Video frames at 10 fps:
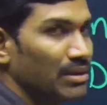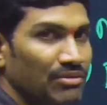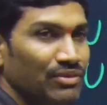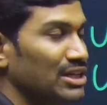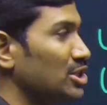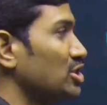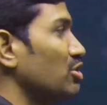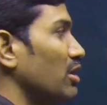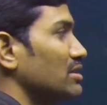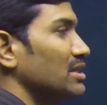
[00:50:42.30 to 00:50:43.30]
if it is
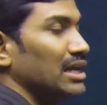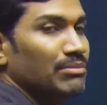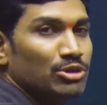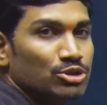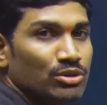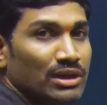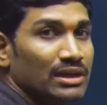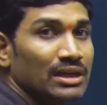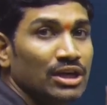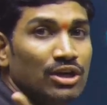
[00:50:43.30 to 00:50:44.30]
deoxyribose
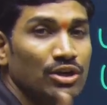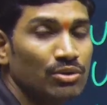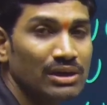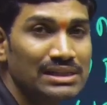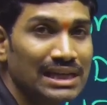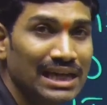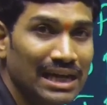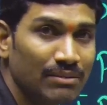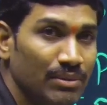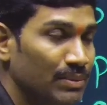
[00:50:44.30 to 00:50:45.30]
sugar, uracil
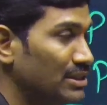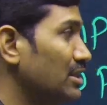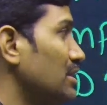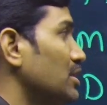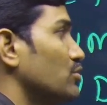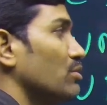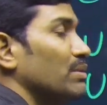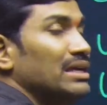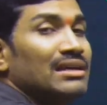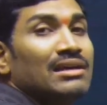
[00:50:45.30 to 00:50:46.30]
cannot be present, it should
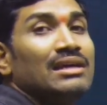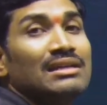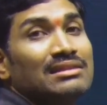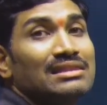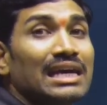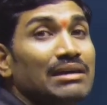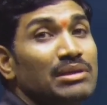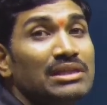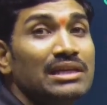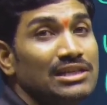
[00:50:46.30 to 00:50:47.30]
be
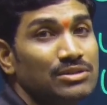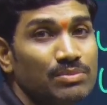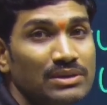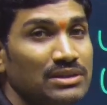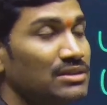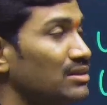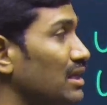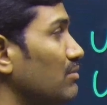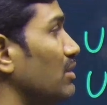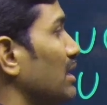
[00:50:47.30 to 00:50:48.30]
thymine that is present. Then what